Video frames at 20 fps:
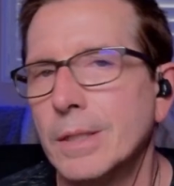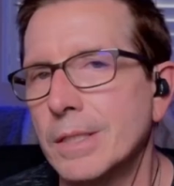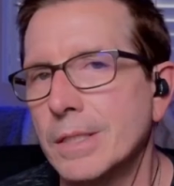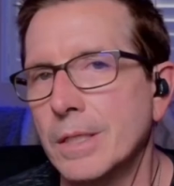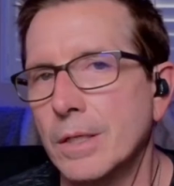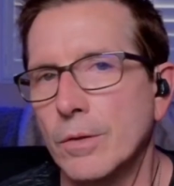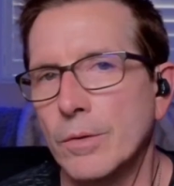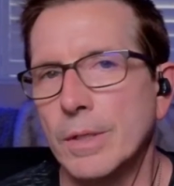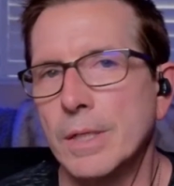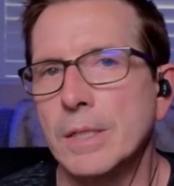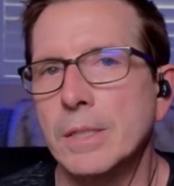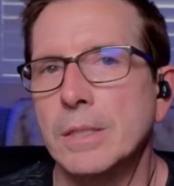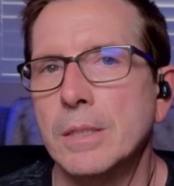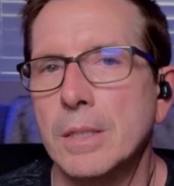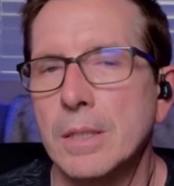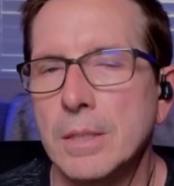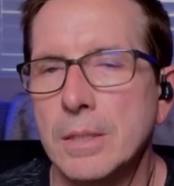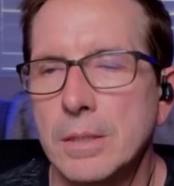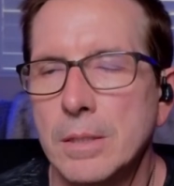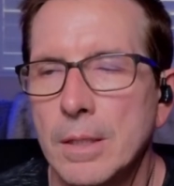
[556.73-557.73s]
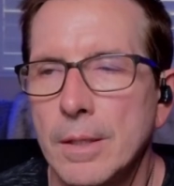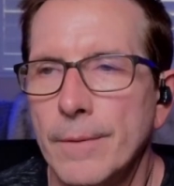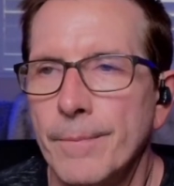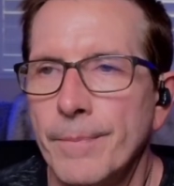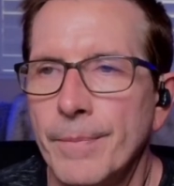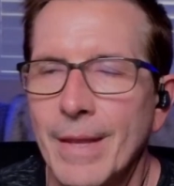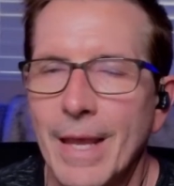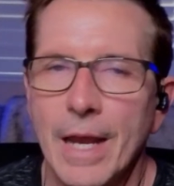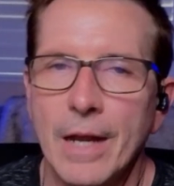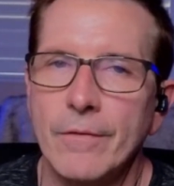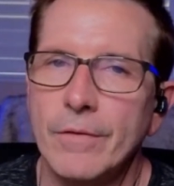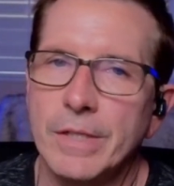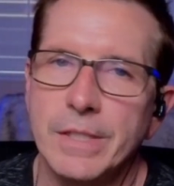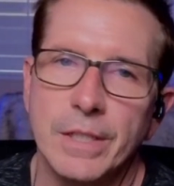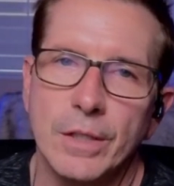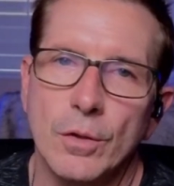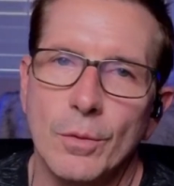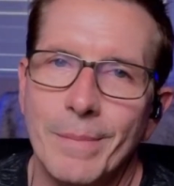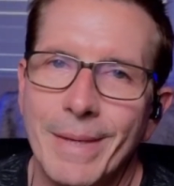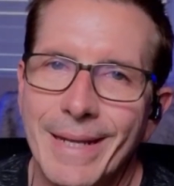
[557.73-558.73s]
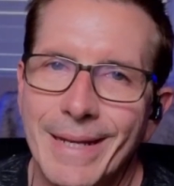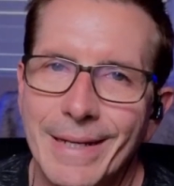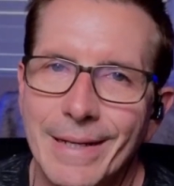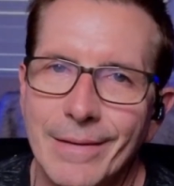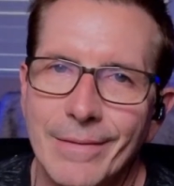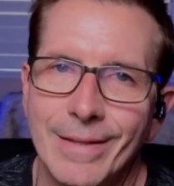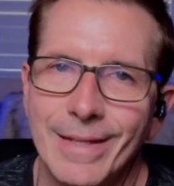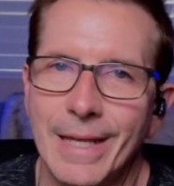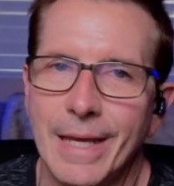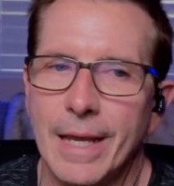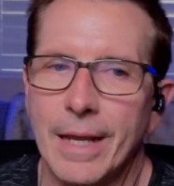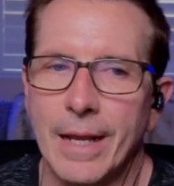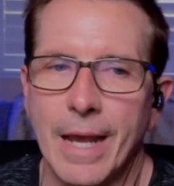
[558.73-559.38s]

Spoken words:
synchronicities every single minute of the day.